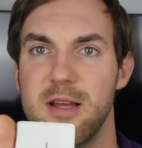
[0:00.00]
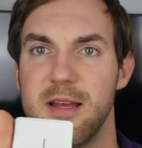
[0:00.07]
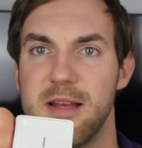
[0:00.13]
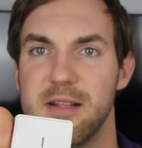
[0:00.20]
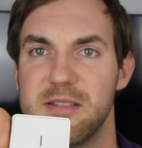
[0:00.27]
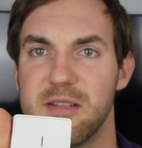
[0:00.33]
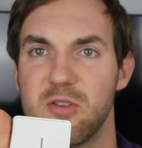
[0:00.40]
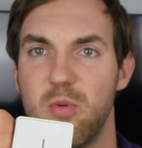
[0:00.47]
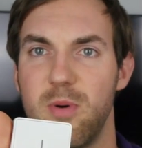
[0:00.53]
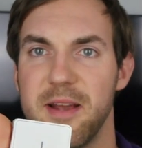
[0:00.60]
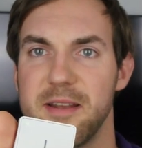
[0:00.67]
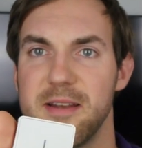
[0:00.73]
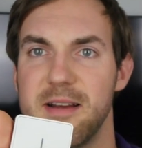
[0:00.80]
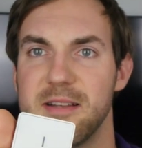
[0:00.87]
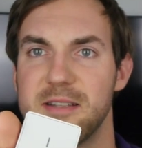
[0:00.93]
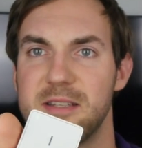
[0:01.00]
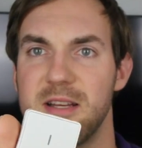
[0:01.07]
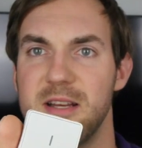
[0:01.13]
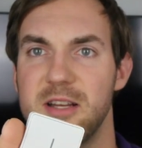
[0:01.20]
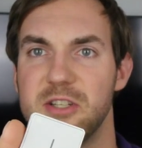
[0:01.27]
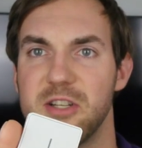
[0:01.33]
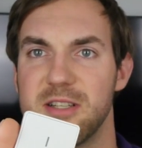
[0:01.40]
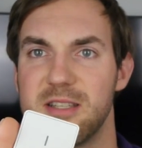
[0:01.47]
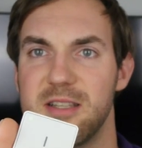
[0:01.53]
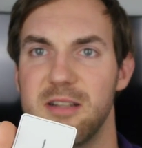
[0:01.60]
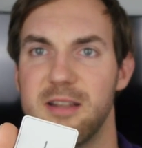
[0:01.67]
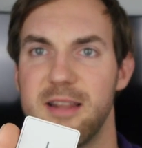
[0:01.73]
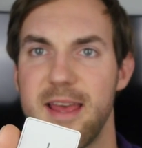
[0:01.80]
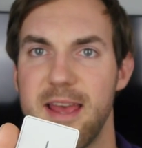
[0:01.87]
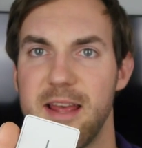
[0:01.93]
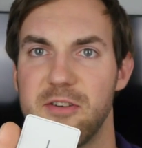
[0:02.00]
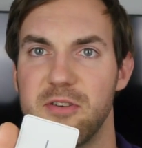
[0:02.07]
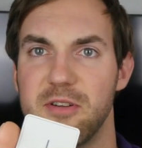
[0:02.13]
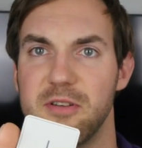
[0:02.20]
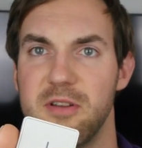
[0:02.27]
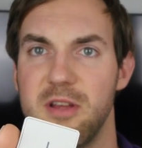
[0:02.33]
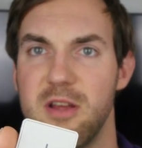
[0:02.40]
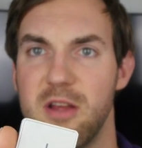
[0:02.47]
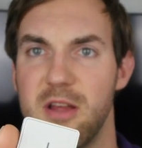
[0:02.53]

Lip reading: it's a quite nice just little add-on